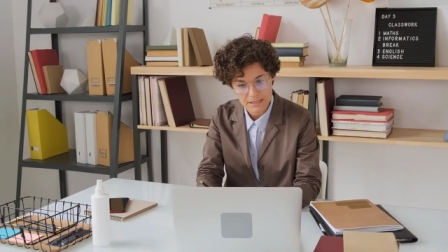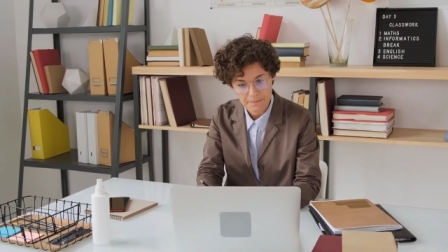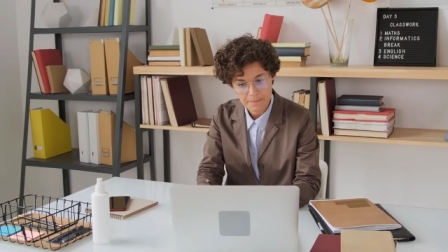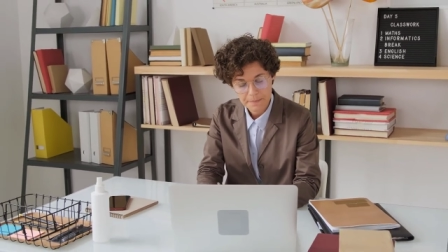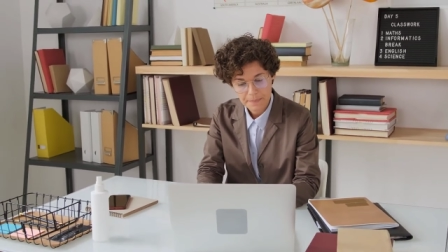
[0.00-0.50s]

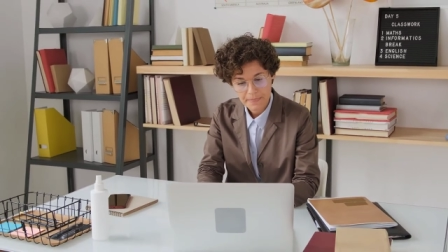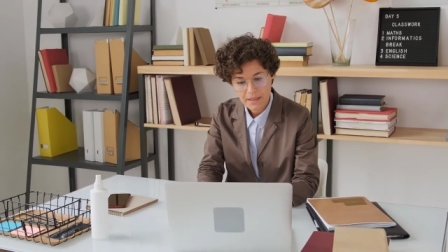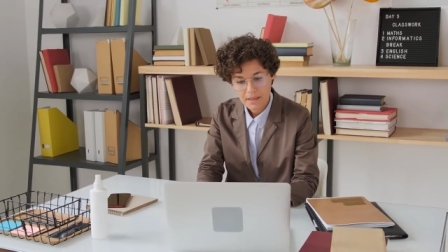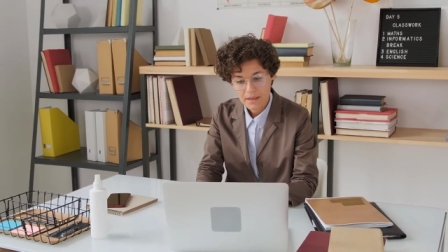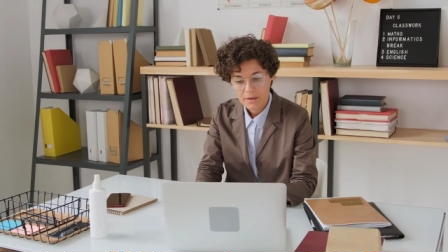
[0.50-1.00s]
they could
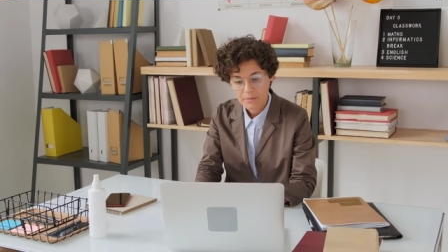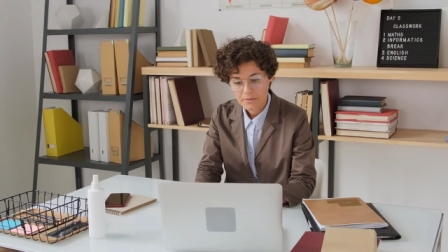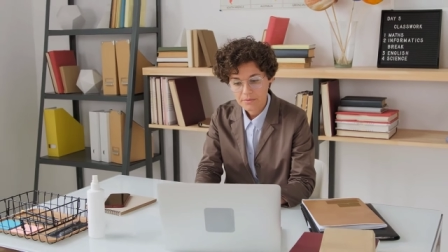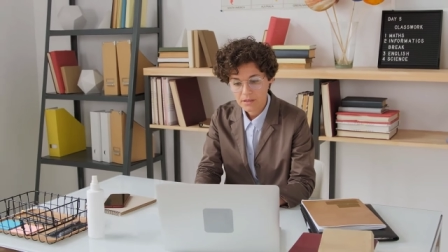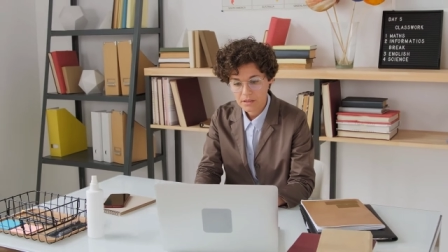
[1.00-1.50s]
hold
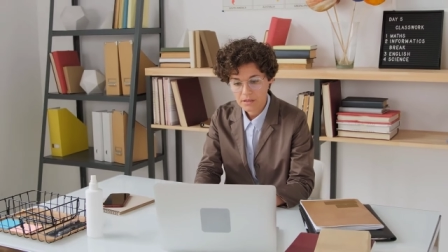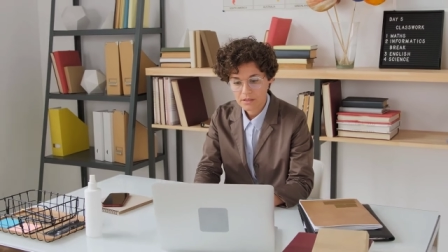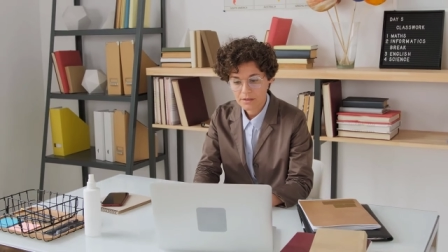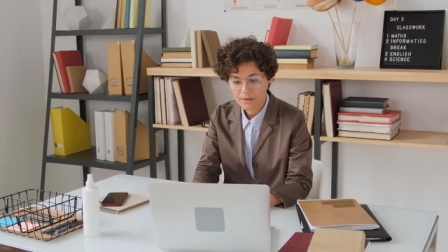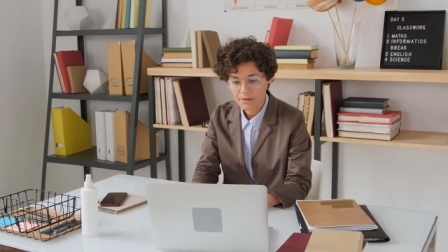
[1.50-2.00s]

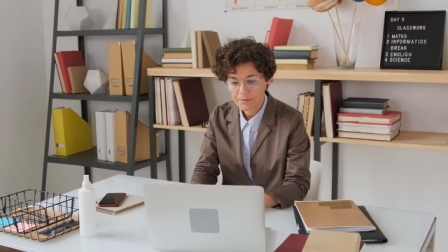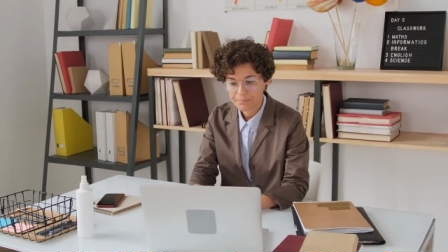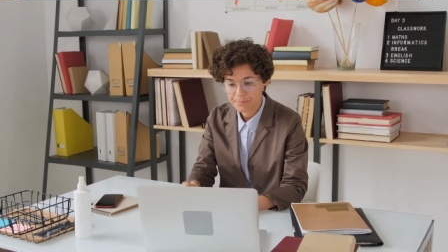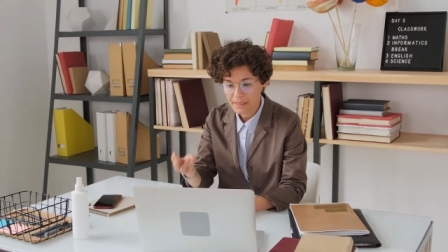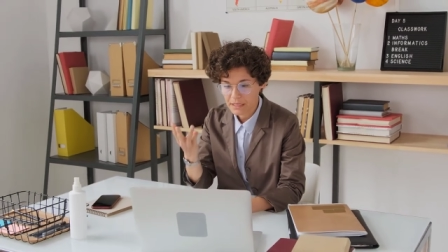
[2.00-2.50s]
striking
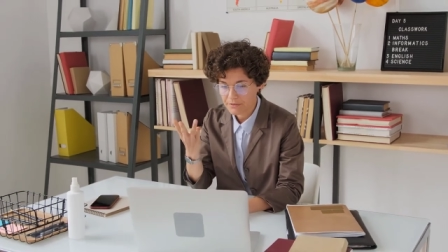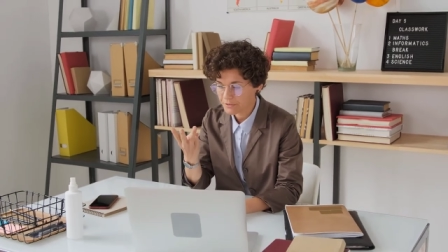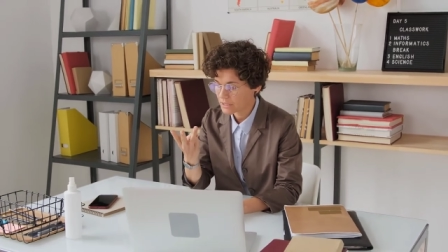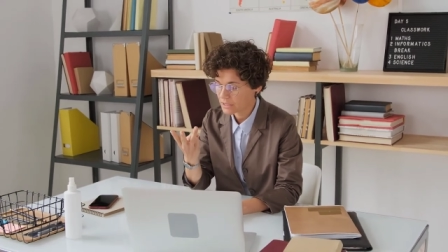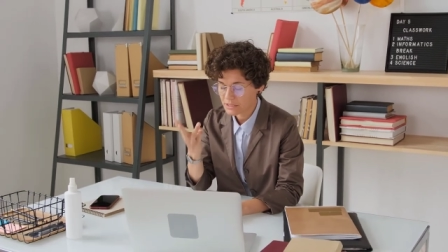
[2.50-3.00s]
power
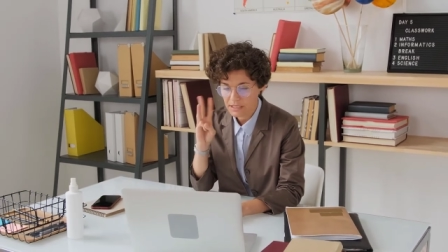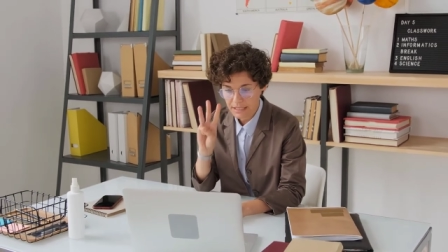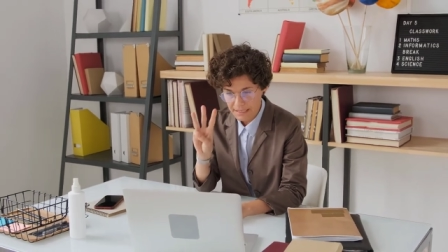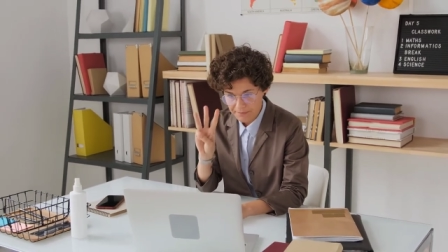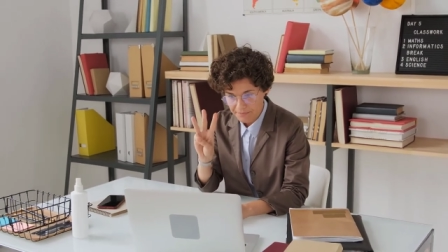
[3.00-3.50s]
to
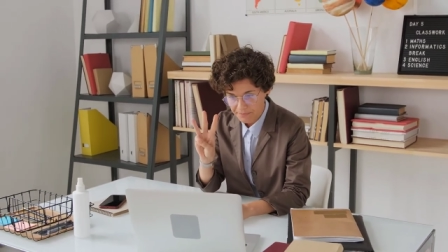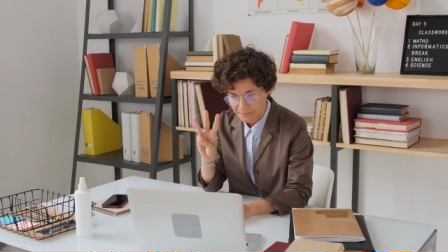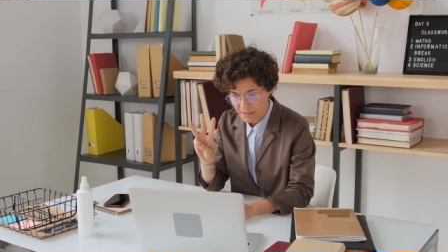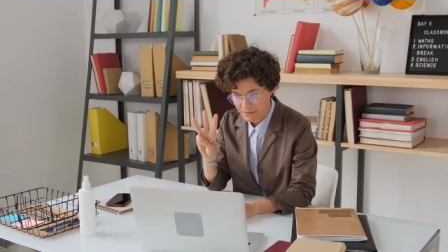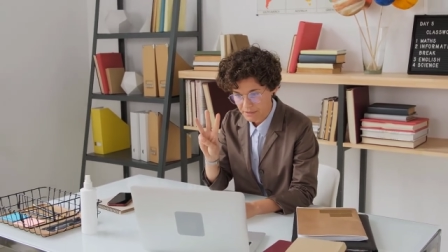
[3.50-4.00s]
bring
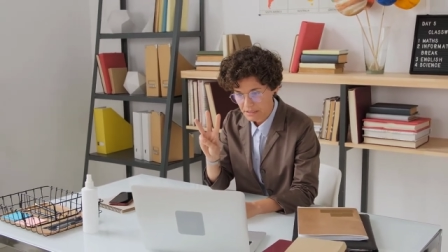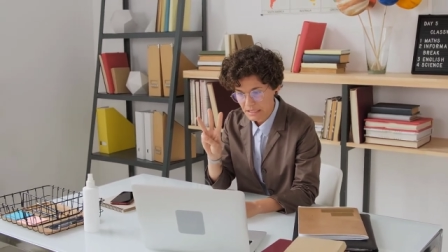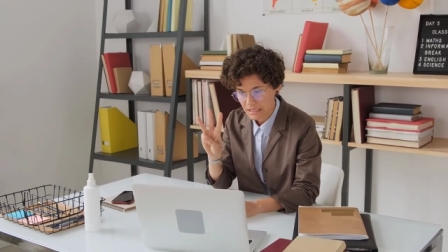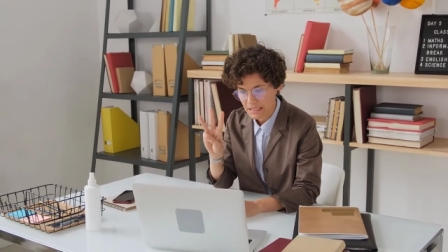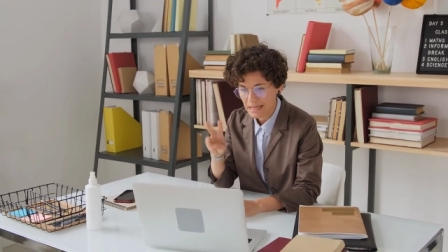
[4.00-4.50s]

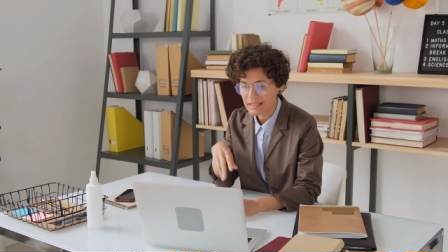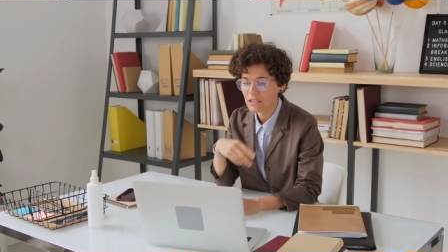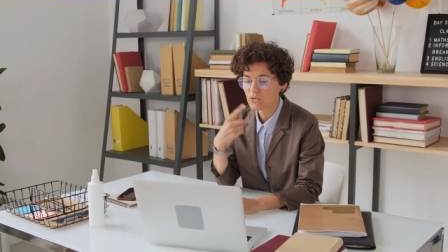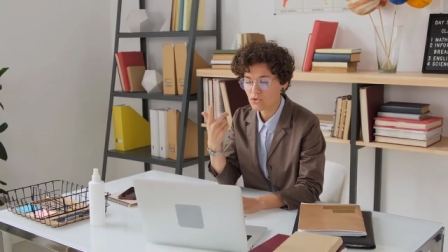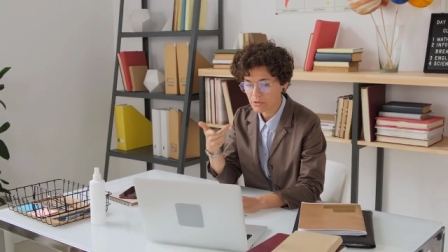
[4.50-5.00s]
extraordinary
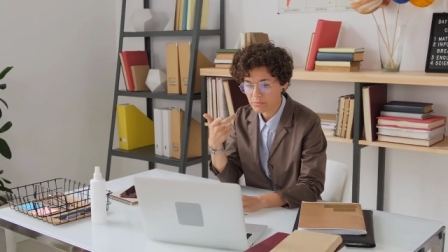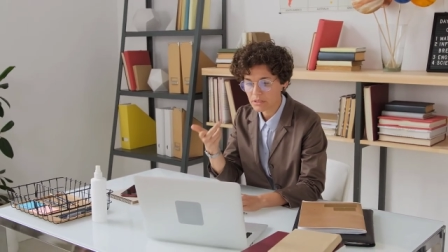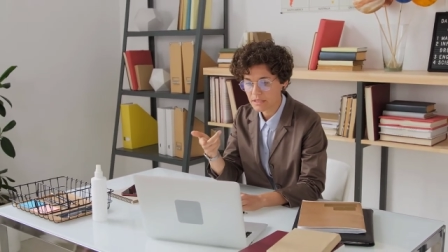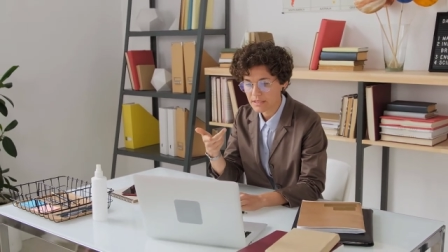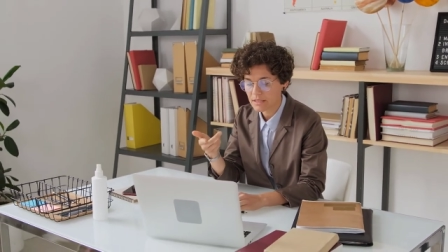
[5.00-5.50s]
changes
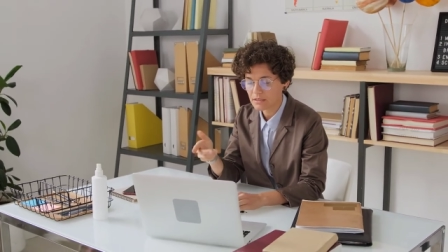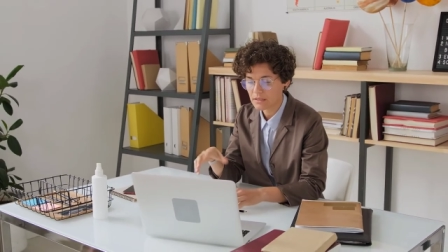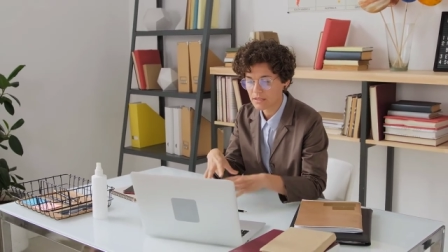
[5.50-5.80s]
to our